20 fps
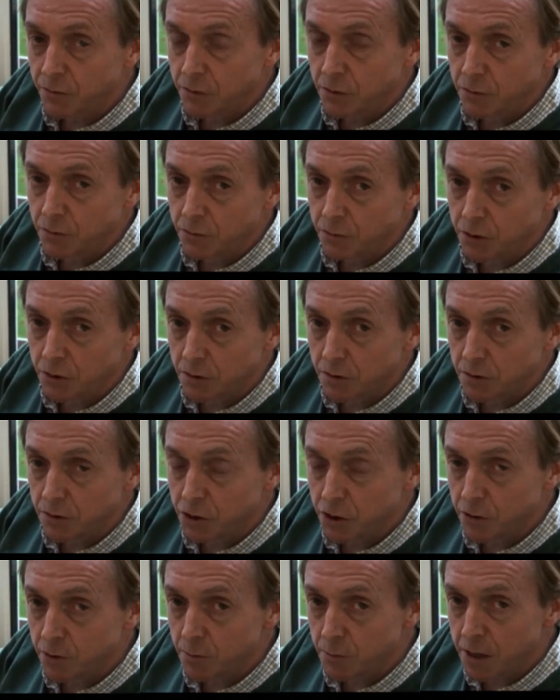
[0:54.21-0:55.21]
through to the
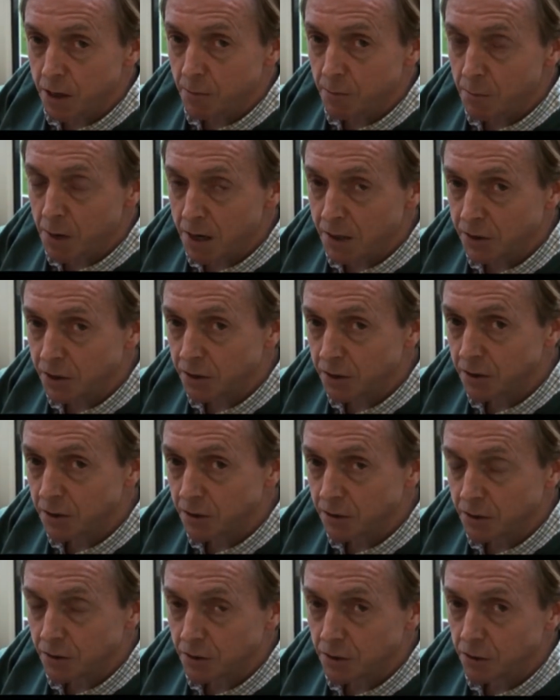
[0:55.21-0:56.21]
German
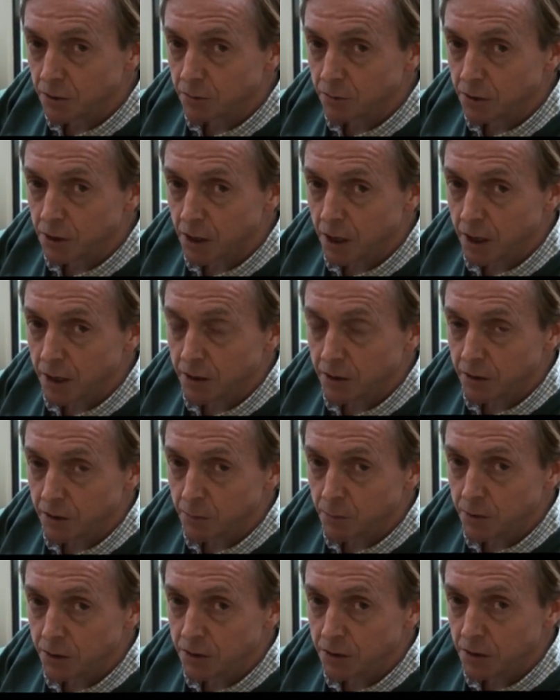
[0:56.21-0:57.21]
ambassador to the UK
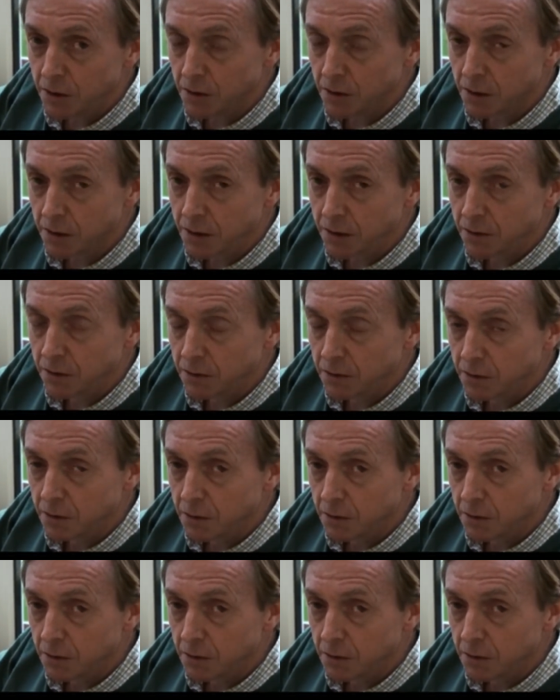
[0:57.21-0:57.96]
immediately